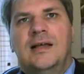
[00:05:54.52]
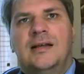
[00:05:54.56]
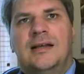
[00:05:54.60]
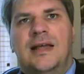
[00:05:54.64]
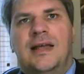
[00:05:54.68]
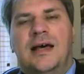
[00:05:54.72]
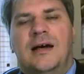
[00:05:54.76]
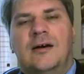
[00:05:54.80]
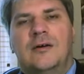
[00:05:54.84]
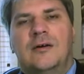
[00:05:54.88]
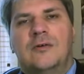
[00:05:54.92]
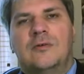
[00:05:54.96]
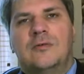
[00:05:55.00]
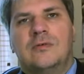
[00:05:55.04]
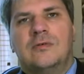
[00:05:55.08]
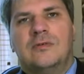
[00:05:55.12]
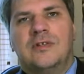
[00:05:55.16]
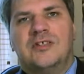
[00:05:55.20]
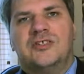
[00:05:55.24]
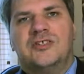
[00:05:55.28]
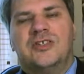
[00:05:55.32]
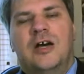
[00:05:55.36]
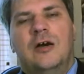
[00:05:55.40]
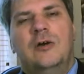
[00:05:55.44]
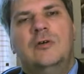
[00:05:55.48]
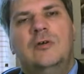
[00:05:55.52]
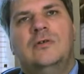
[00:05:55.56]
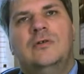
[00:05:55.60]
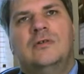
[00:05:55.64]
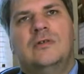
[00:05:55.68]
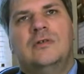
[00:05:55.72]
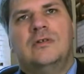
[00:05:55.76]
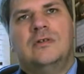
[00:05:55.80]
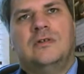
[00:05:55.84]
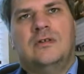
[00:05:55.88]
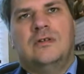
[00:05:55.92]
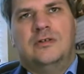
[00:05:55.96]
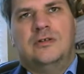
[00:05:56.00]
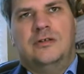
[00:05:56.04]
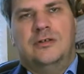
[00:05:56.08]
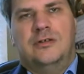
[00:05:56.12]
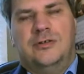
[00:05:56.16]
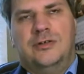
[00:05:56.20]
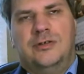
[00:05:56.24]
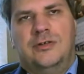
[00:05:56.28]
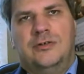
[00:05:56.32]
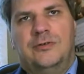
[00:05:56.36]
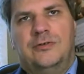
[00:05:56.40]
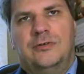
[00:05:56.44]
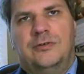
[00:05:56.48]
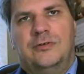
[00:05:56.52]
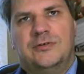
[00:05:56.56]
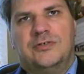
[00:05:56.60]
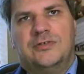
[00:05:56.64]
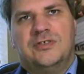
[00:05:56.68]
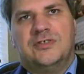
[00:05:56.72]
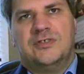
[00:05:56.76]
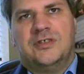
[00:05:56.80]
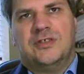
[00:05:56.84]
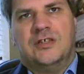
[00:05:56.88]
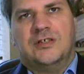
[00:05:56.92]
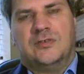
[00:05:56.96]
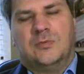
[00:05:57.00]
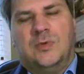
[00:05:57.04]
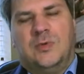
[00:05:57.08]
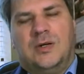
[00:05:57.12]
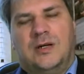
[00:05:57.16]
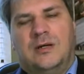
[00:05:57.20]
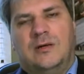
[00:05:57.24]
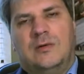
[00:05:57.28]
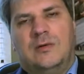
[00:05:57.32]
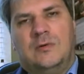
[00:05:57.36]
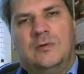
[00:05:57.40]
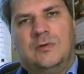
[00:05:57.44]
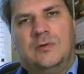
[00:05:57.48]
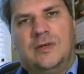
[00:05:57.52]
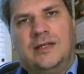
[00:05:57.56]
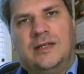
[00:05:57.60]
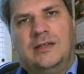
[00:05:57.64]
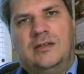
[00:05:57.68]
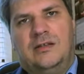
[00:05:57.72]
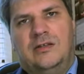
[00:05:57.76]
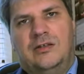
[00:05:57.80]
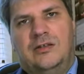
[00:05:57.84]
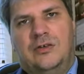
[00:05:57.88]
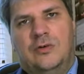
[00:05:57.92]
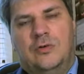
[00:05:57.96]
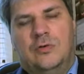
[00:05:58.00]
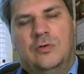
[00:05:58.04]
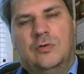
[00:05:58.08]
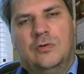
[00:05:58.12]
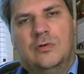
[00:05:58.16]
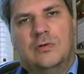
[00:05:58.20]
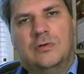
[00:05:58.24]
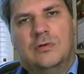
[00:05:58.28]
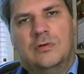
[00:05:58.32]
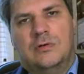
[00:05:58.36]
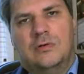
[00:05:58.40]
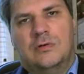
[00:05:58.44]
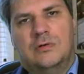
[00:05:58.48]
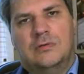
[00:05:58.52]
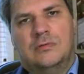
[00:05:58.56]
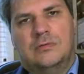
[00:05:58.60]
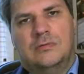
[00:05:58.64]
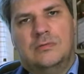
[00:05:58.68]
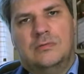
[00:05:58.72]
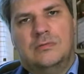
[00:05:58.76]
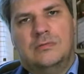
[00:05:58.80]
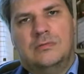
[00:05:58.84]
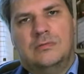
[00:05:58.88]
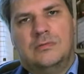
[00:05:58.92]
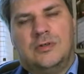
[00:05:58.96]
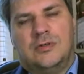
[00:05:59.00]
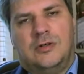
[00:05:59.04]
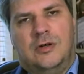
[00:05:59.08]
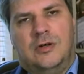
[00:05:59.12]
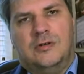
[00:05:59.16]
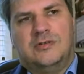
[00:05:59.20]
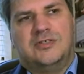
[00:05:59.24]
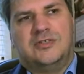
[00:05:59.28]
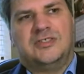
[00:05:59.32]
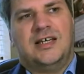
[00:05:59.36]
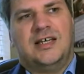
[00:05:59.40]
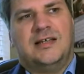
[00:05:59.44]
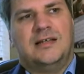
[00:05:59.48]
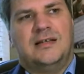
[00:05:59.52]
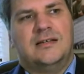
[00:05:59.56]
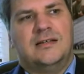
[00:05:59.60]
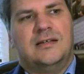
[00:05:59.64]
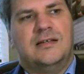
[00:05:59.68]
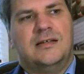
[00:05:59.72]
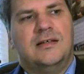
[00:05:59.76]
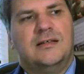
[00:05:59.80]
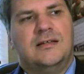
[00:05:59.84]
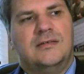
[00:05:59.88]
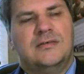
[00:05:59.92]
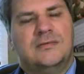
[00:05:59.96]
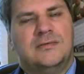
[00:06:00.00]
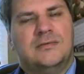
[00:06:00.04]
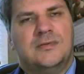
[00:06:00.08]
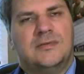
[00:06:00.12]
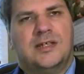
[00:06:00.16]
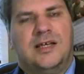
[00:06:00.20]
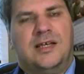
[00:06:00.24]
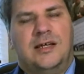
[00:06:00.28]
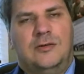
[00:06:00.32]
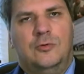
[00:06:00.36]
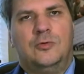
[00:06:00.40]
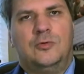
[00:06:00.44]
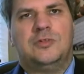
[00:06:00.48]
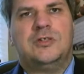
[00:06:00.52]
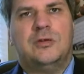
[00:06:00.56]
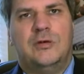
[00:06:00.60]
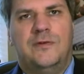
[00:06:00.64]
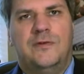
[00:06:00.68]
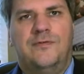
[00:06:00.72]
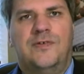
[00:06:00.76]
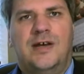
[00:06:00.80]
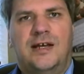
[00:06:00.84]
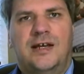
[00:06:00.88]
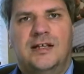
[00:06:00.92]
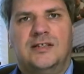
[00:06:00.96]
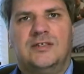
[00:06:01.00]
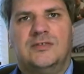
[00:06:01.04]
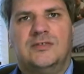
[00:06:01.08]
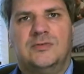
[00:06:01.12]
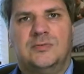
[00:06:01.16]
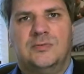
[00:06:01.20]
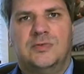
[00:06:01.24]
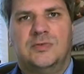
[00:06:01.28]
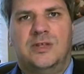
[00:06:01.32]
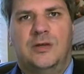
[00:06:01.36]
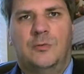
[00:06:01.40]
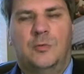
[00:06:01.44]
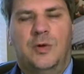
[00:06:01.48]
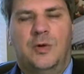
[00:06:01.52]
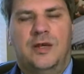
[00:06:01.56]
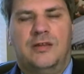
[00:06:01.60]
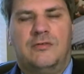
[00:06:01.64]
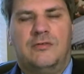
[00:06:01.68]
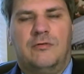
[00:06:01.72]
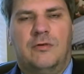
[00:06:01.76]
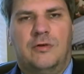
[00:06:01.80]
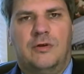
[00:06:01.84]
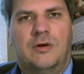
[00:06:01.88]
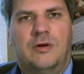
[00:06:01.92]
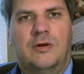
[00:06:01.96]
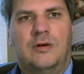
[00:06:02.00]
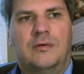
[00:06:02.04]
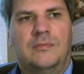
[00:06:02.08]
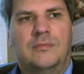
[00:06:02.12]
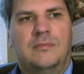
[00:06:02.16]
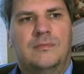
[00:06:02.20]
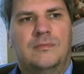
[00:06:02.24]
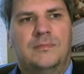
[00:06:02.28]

Now, the tone that you use as well in your content can also affect whether or not